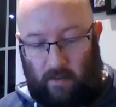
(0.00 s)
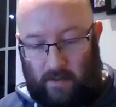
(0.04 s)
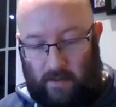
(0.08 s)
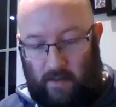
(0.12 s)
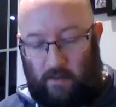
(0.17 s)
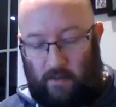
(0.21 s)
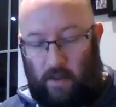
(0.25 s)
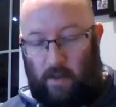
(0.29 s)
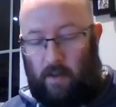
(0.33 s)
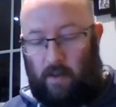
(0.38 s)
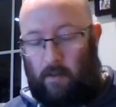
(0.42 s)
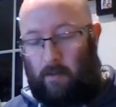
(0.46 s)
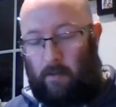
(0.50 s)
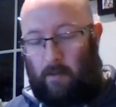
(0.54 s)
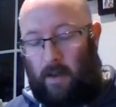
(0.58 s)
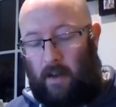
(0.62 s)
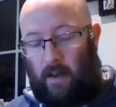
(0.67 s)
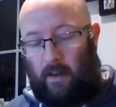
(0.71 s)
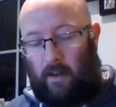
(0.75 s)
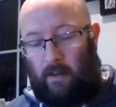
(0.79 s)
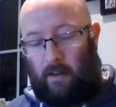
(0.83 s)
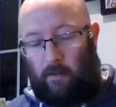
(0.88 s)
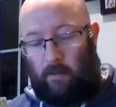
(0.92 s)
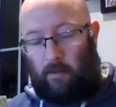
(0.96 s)
because they've heard
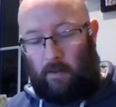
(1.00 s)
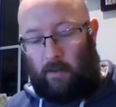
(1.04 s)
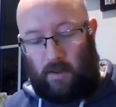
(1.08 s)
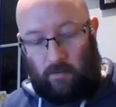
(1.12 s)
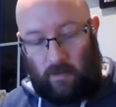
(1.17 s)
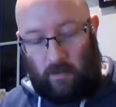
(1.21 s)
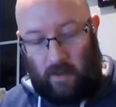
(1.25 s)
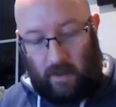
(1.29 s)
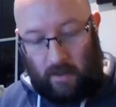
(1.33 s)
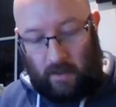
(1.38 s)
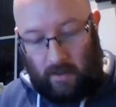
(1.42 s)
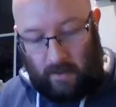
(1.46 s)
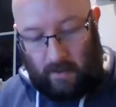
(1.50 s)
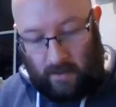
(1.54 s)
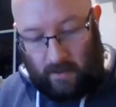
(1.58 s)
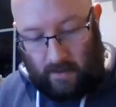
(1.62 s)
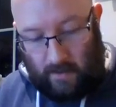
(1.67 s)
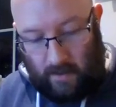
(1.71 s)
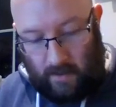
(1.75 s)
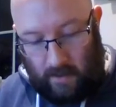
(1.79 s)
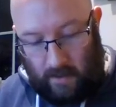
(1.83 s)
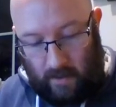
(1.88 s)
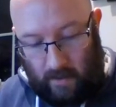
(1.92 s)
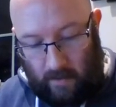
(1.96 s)
about it, which is really good to
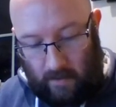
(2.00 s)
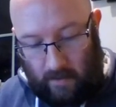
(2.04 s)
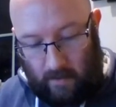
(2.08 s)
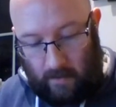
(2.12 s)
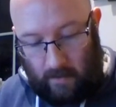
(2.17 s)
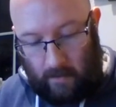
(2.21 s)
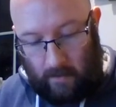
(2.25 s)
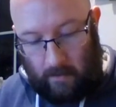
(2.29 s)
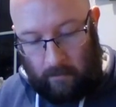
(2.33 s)
see.